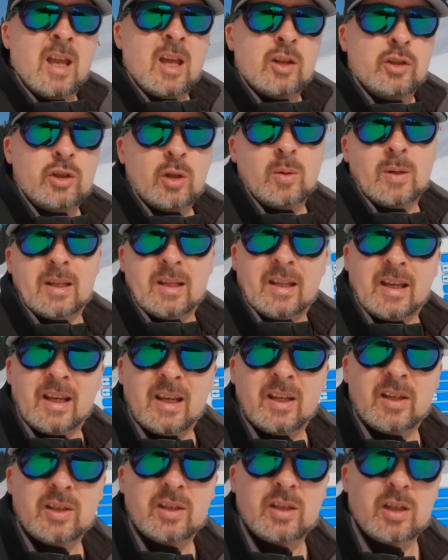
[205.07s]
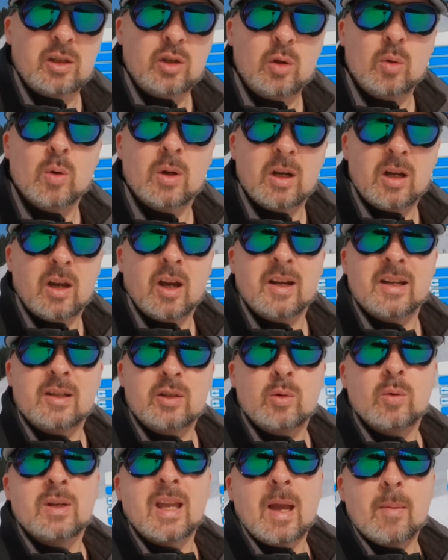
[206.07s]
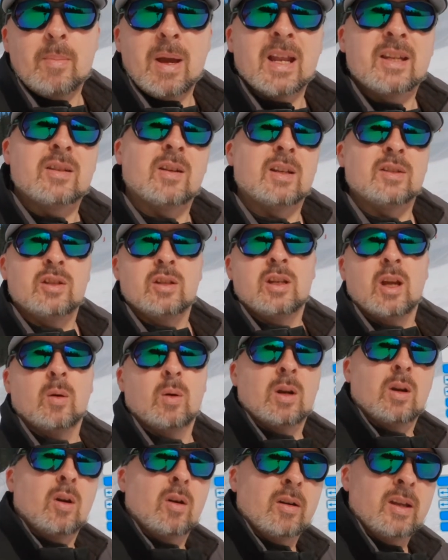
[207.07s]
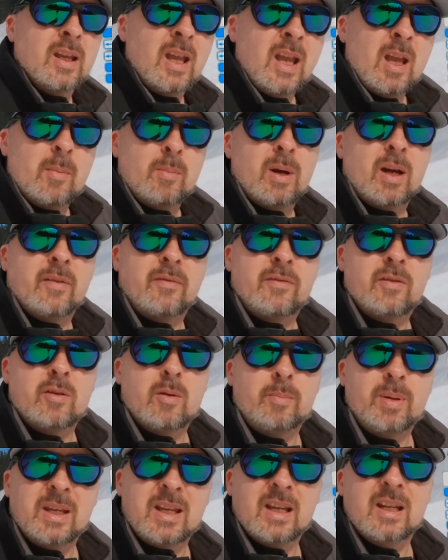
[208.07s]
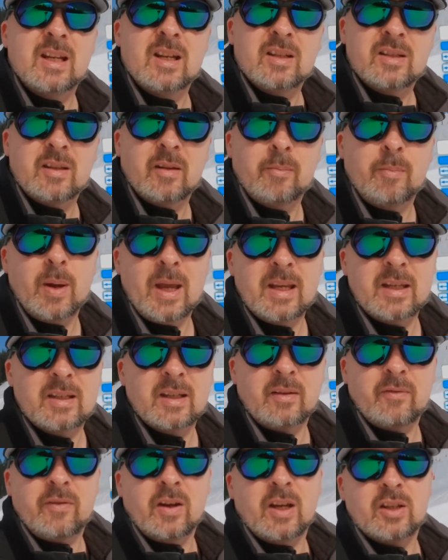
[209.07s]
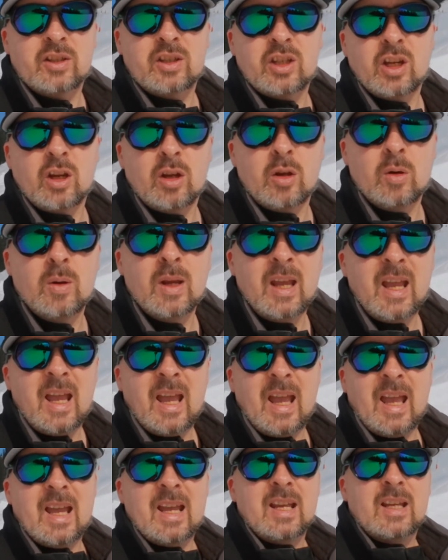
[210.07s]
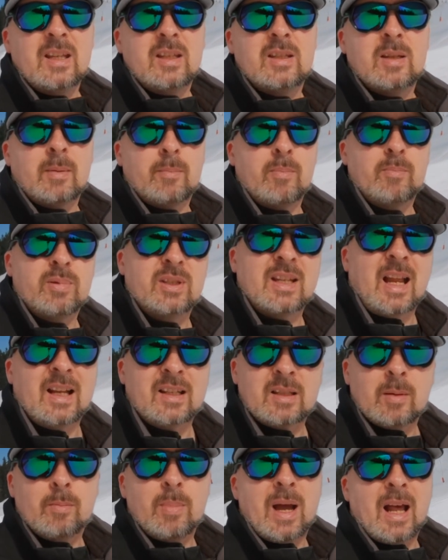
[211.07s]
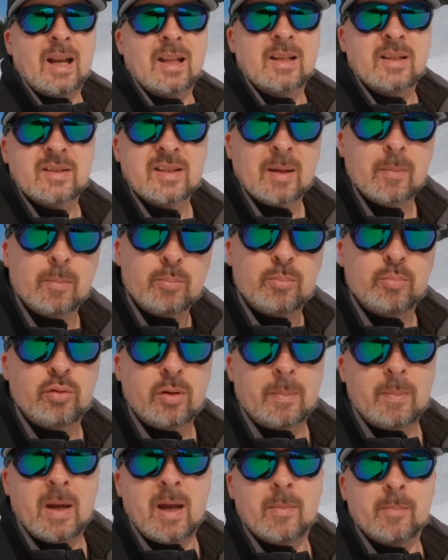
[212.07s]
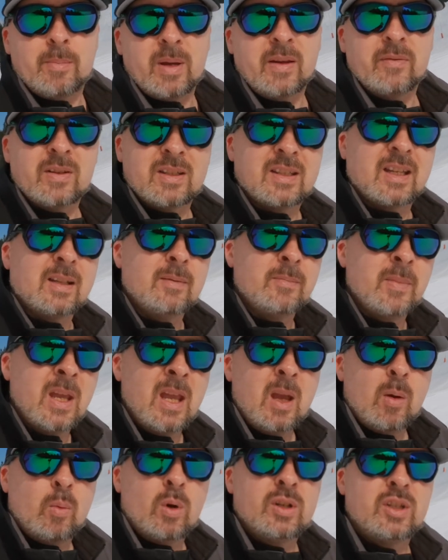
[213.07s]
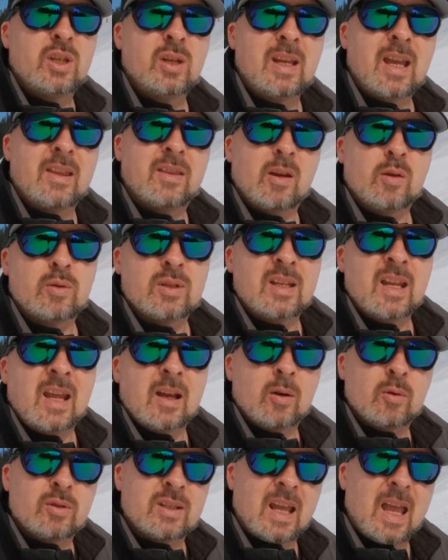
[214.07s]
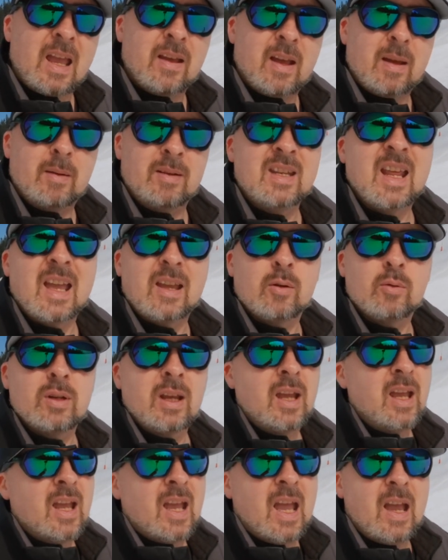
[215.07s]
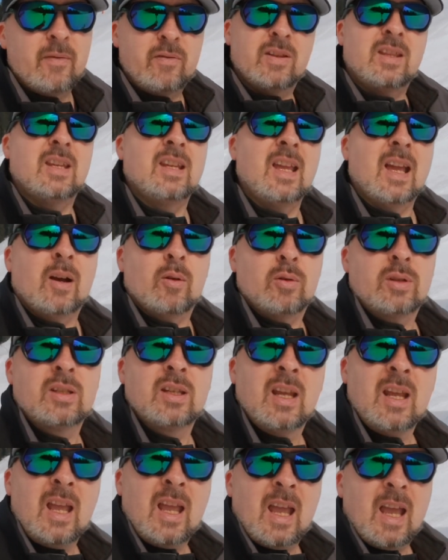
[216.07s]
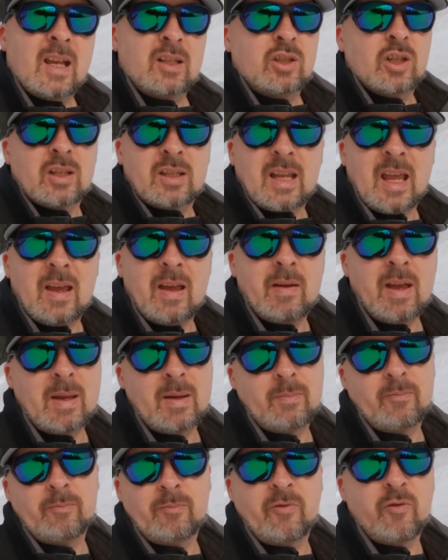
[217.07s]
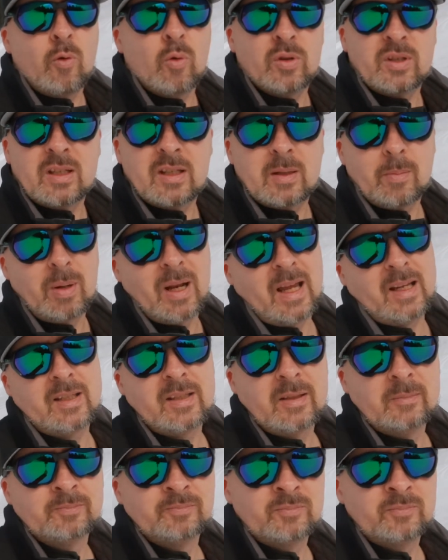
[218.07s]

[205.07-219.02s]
doing this, you will learn and you'll get better as you go along. But for beginners, the basic first 2 is stance and balance and pivoting. Once you get those nailed, everything else just falls into place.